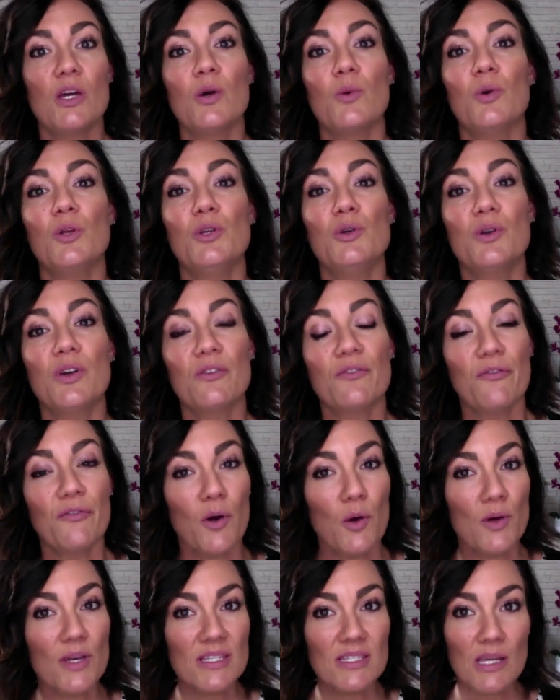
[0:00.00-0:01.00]
When you can
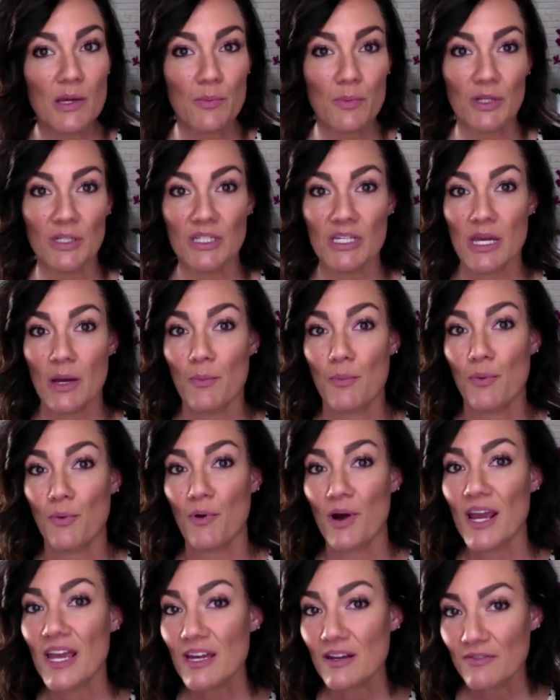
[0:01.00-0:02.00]
focus on building a
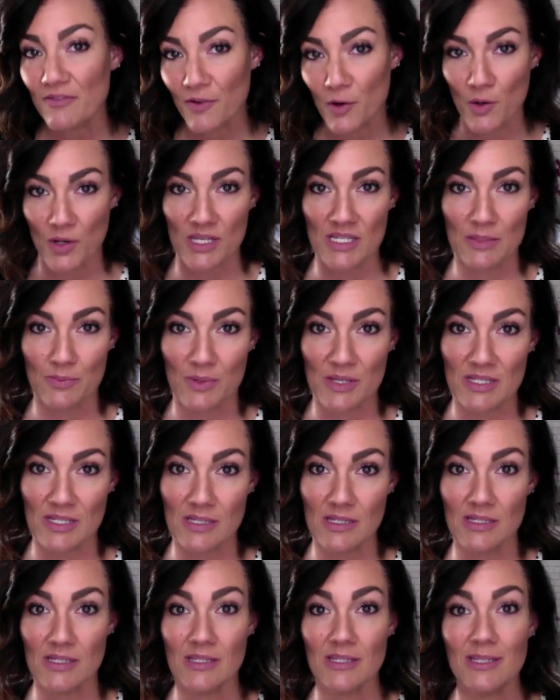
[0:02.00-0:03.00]
brand focused
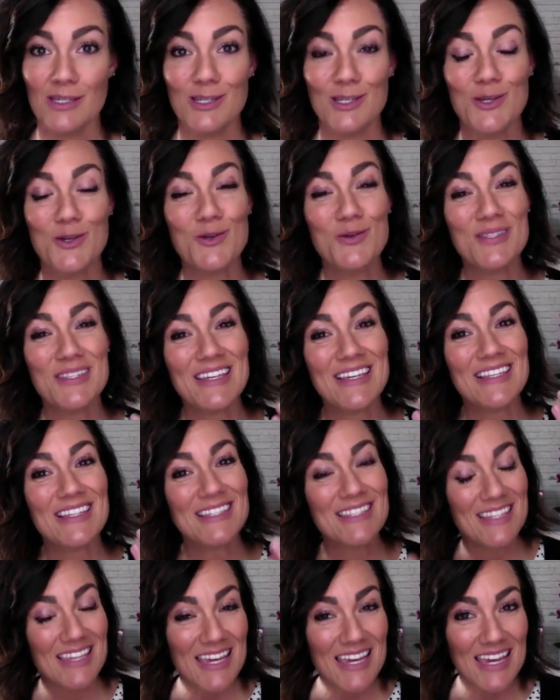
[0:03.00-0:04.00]
business, you
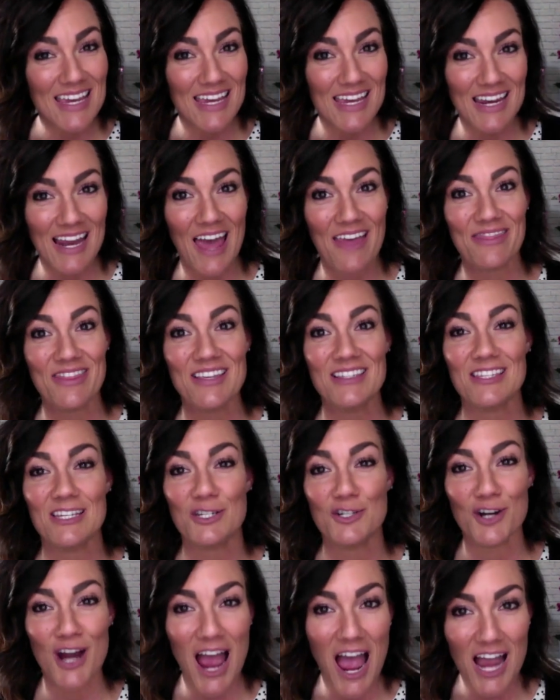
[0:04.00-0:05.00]
succeed at this
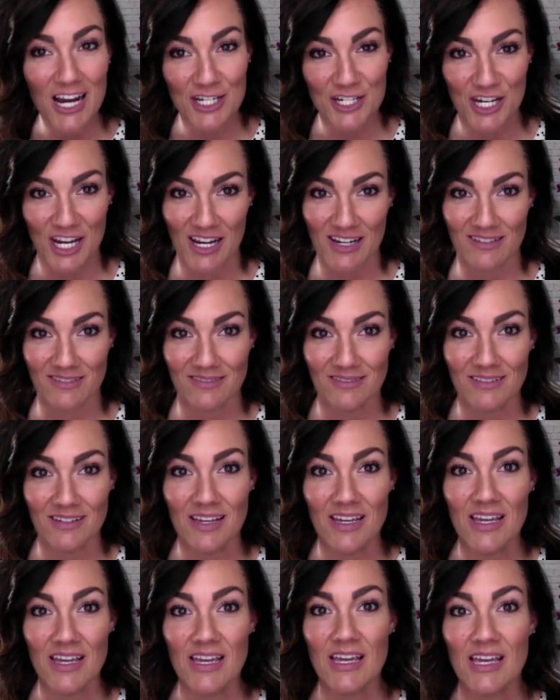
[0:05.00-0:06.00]
attraction.
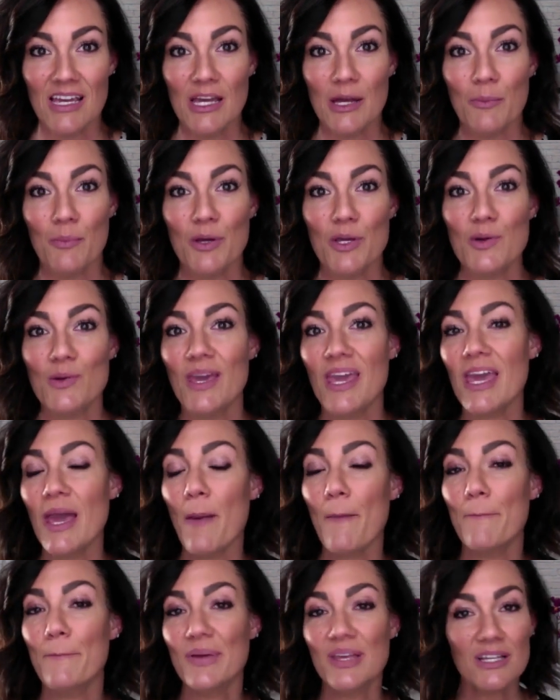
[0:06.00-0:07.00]
But you
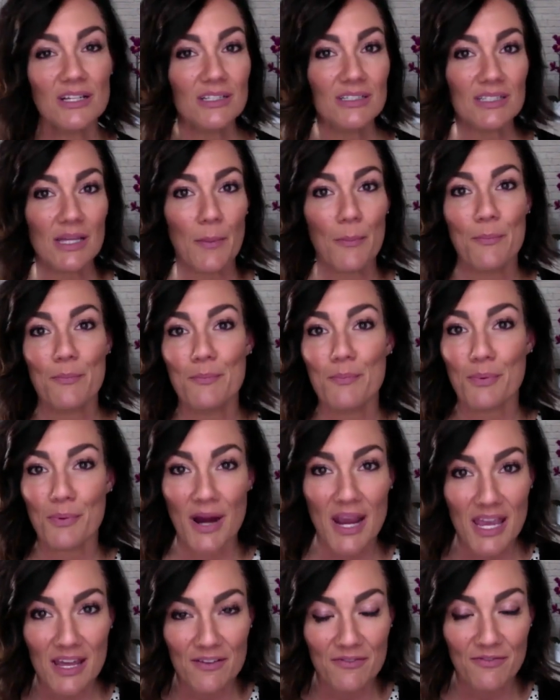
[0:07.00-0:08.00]
can't build a
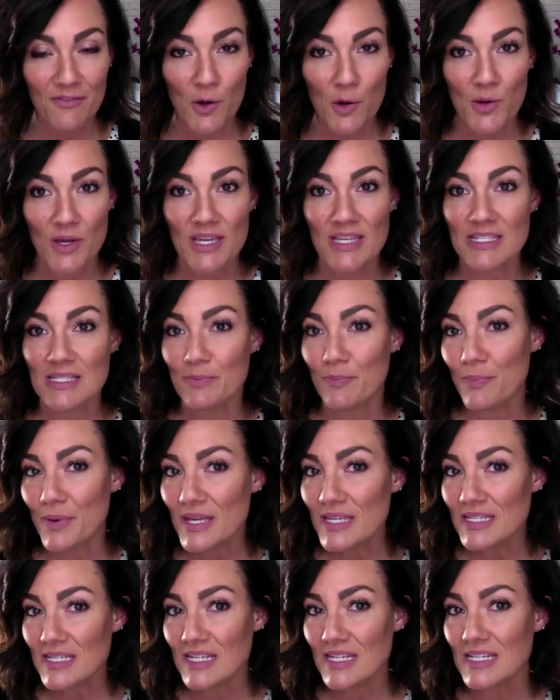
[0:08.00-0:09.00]
brand focused
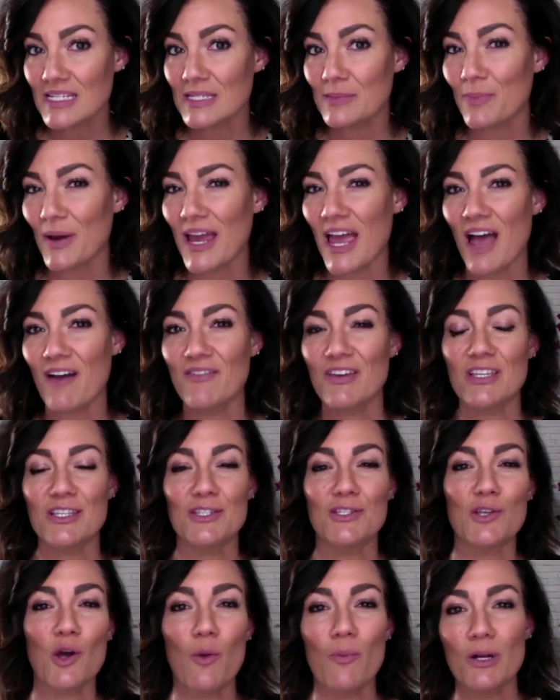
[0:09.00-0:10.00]
business by having
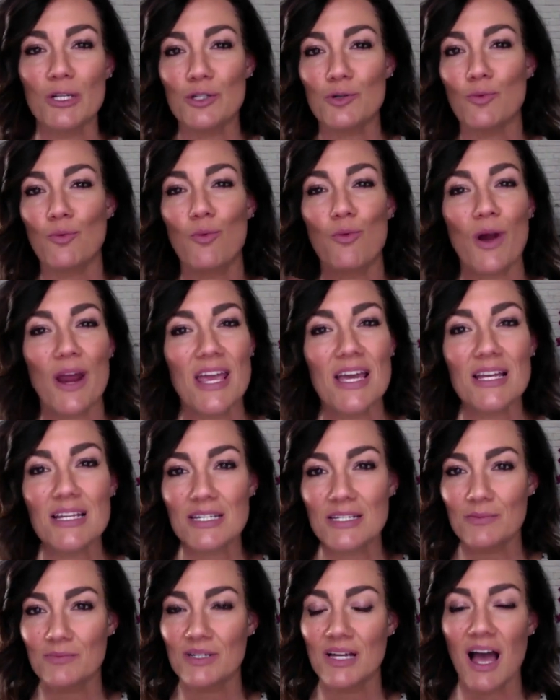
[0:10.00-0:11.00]
so much
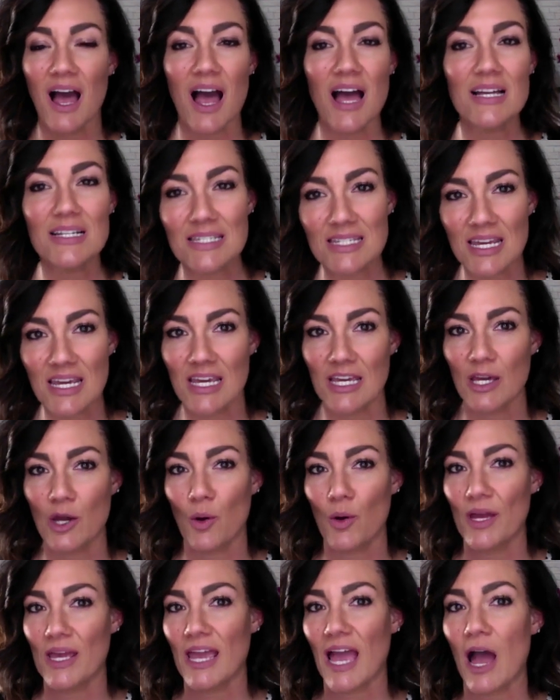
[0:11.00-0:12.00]
random content
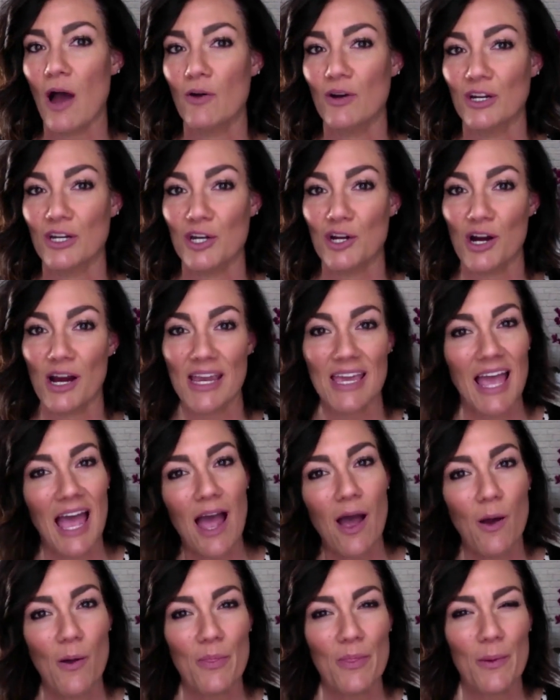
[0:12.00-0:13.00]
going out on your
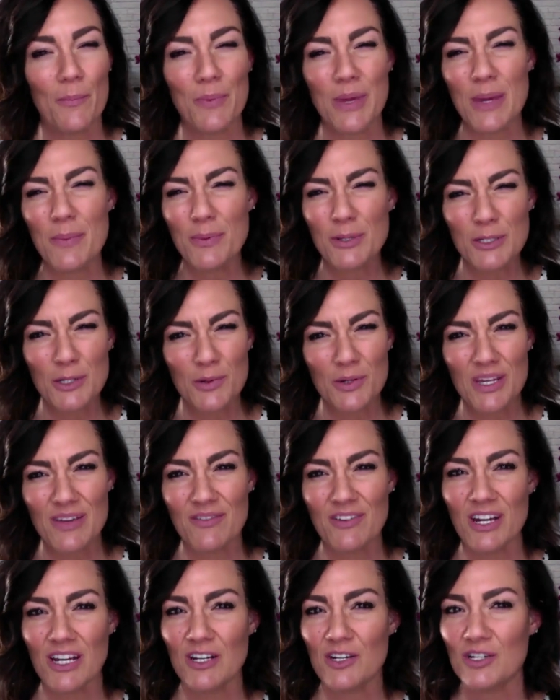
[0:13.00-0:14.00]
account that people don't
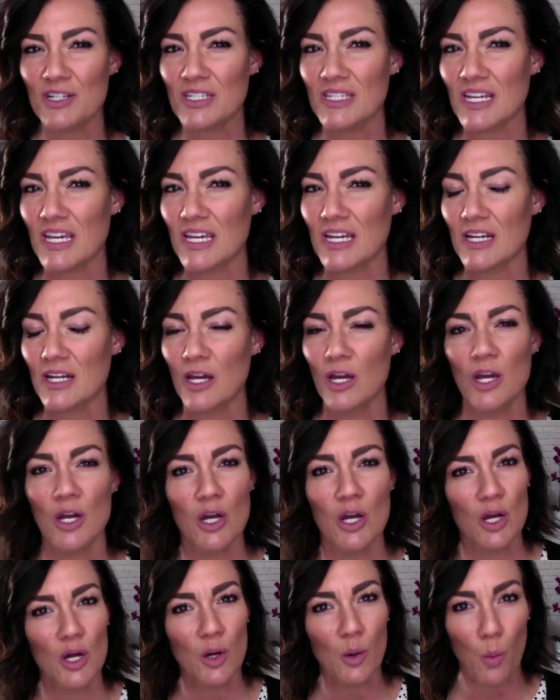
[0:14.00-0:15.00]
even understand
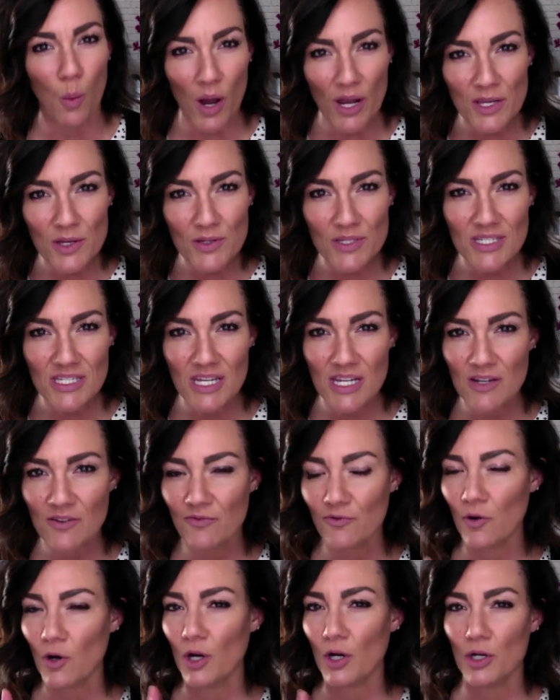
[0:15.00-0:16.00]
what you
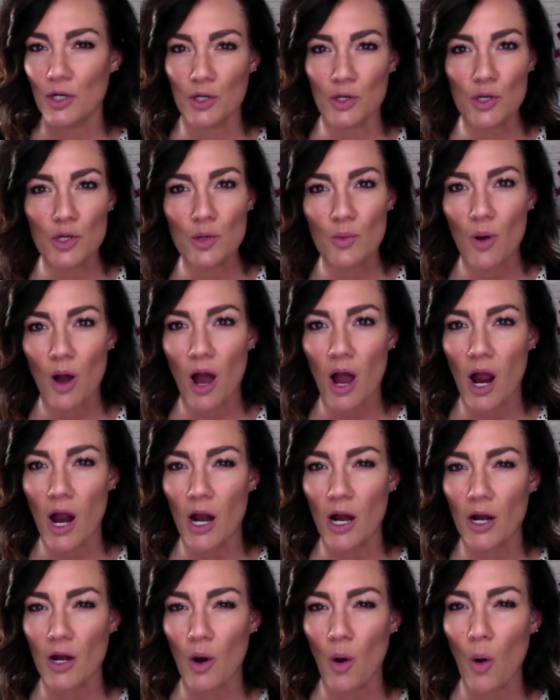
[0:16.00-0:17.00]
stand for or who you
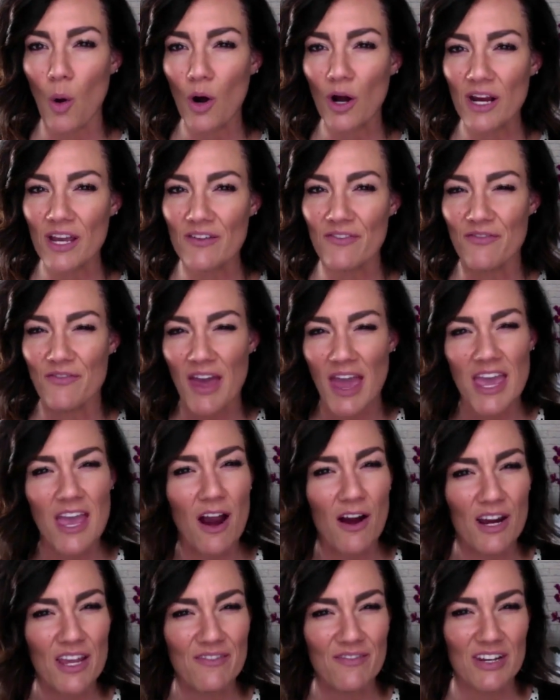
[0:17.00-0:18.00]
are, or if they
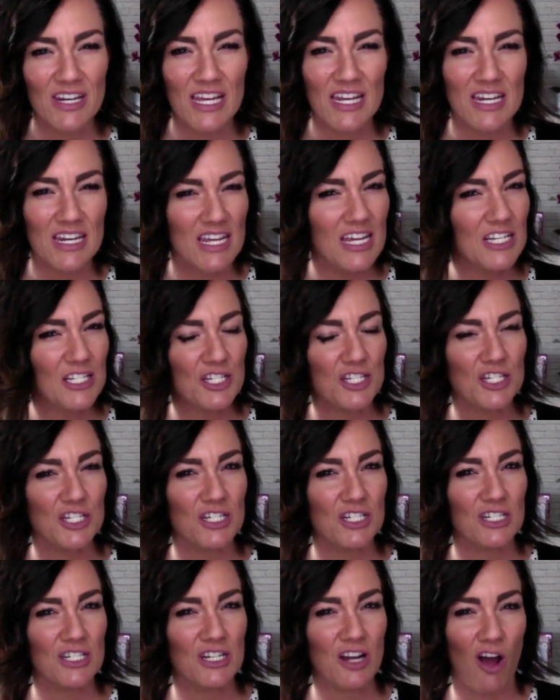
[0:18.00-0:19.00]
are even a
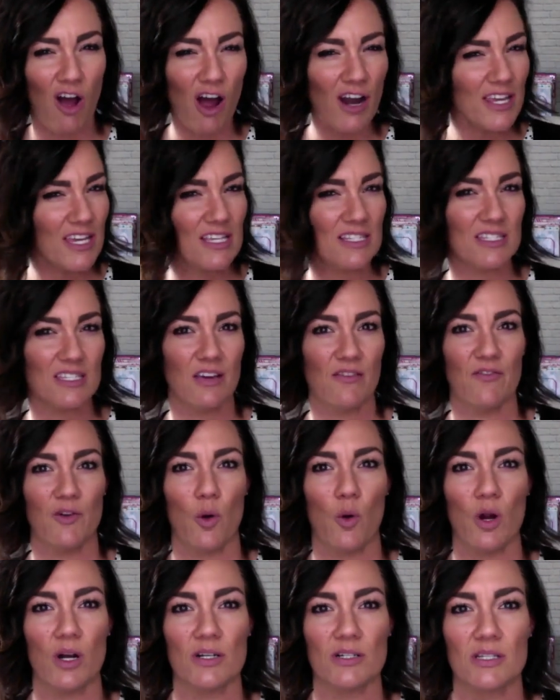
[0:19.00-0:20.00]
niche audience of
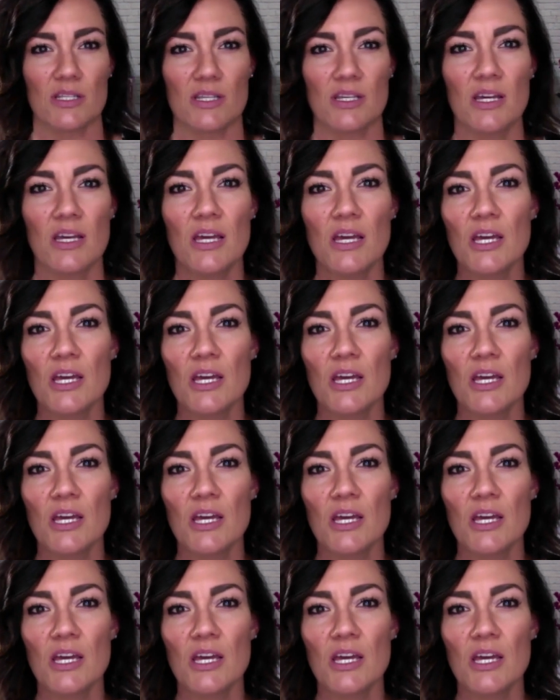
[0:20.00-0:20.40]
yours.